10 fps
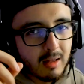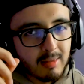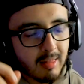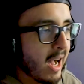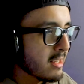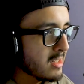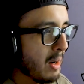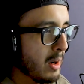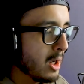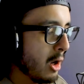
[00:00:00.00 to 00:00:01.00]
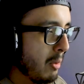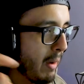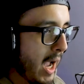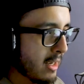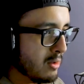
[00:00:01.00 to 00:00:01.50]
And lastly, I want to go
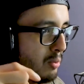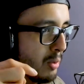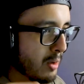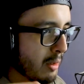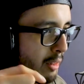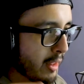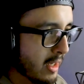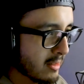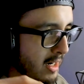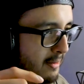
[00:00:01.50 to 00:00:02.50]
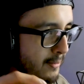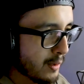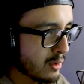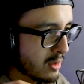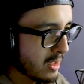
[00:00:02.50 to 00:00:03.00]
back to one of the things that I
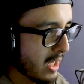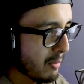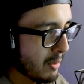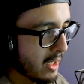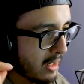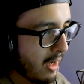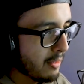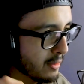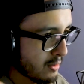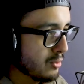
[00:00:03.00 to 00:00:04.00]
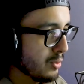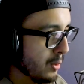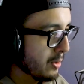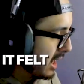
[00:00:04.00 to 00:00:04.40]
first said when I got this controller.